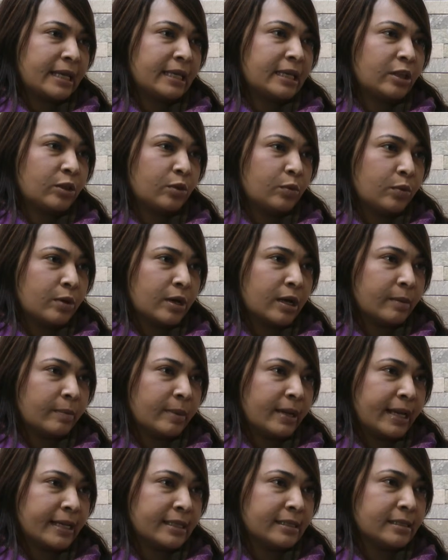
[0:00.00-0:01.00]
make in the
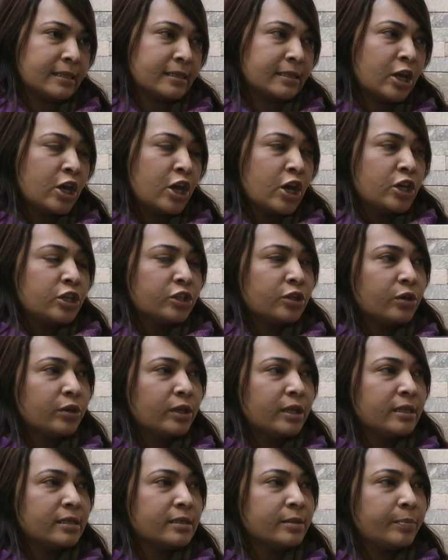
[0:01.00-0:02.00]
workplaces. So
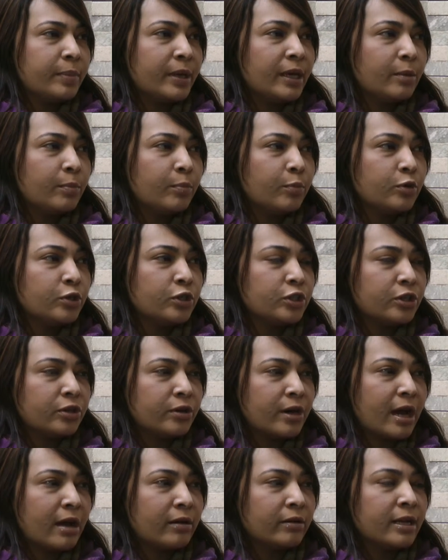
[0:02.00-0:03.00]
there's a big push
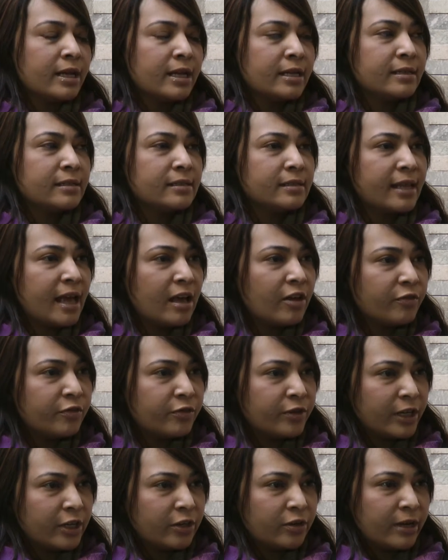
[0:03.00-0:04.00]
around
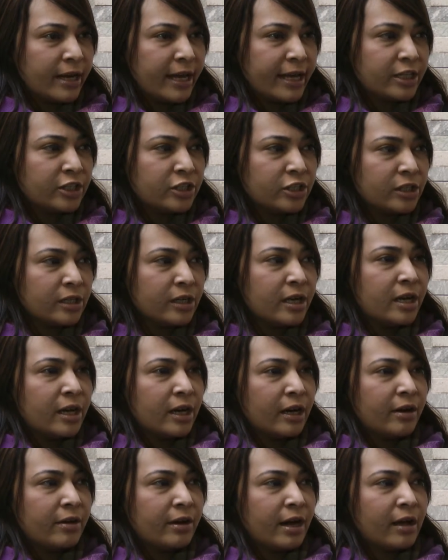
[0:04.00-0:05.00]
self-regulation,
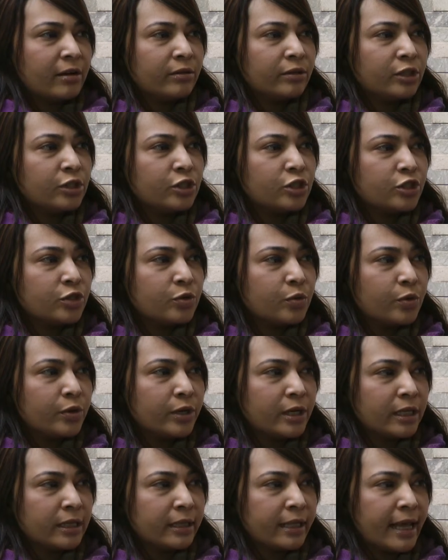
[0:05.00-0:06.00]
around
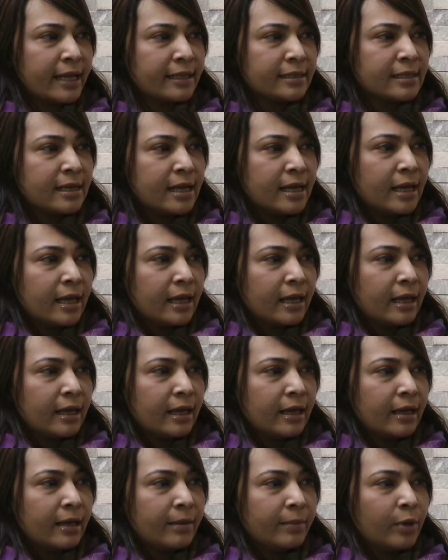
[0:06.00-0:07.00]
ensuring that
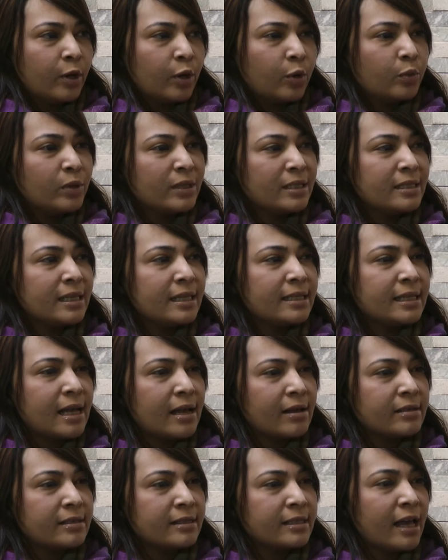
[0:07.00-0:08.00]
we set
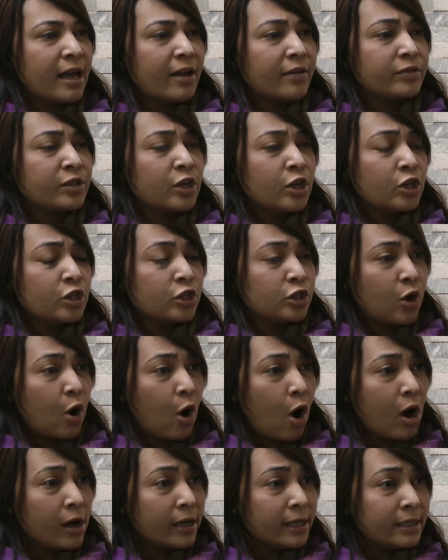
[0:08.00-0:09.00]
ourselves
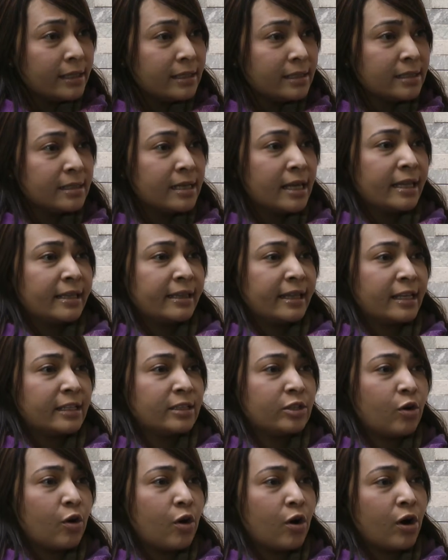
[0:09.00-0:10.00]
targets
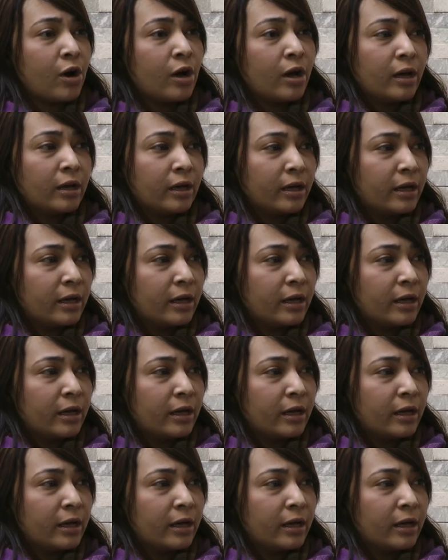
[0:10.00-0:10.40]
that are